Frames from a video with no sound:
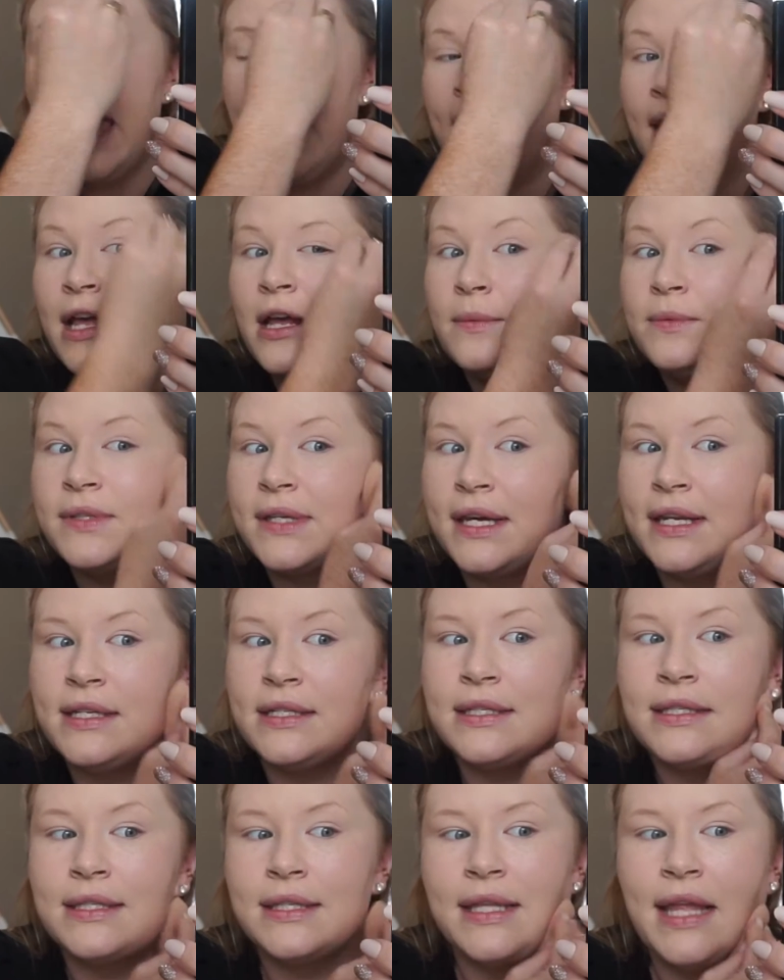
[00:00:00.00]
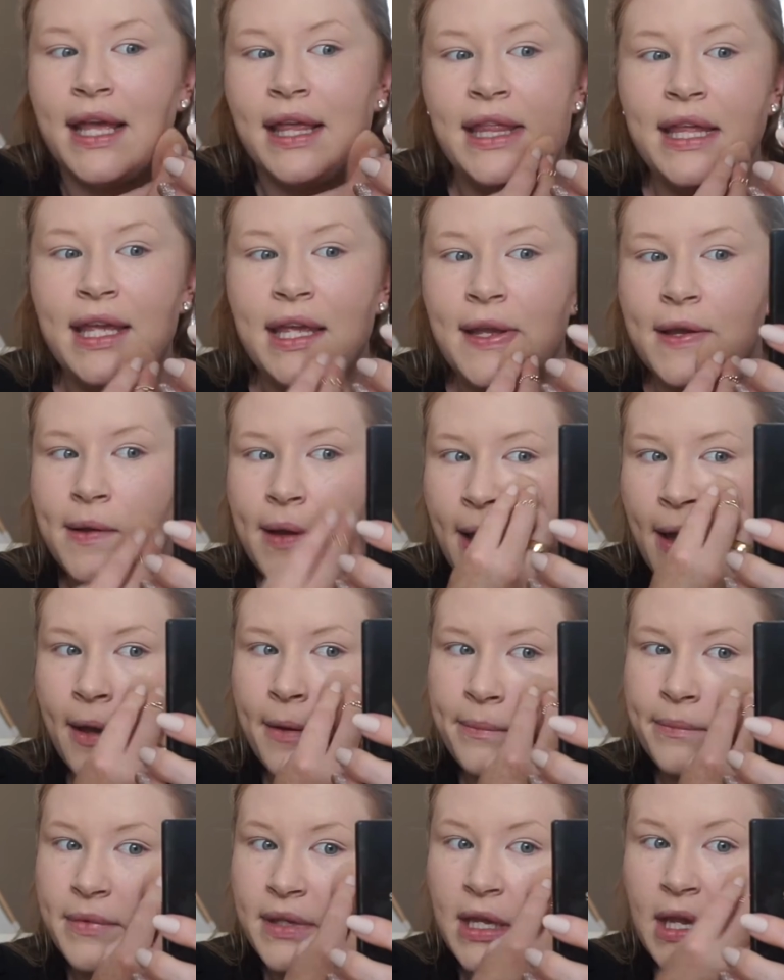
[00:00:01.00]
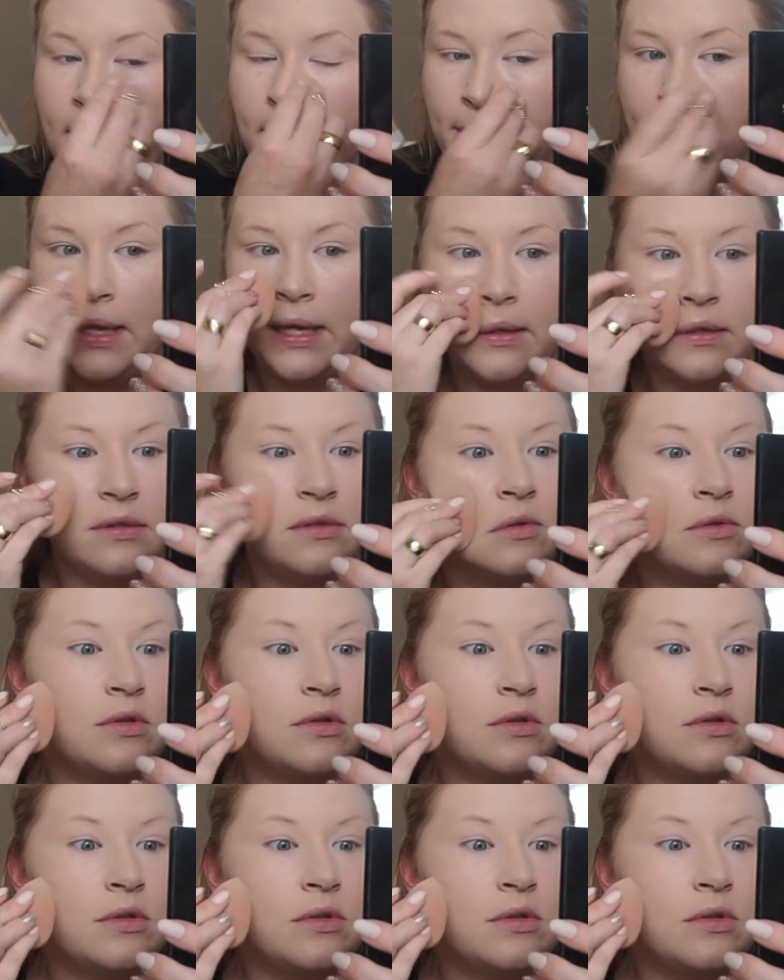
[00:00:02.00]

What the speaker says: And it helps kind of slightly keep like